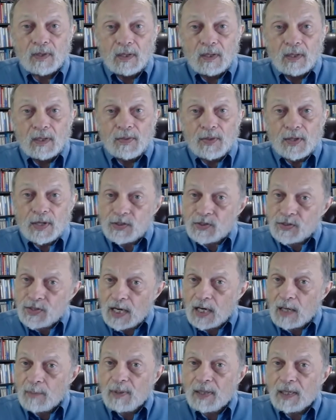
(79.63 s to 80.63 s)
This
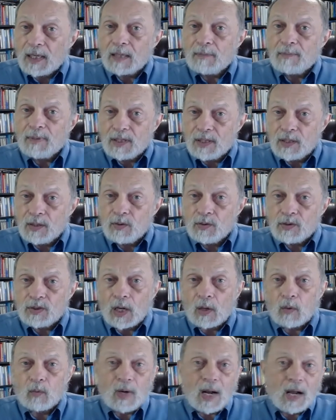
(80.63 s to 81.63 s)
therapy can be used
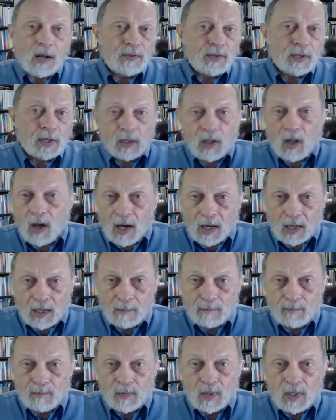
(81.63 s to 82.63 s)
around the clock
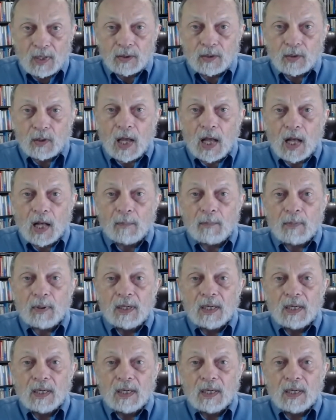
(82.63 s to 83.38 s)
to help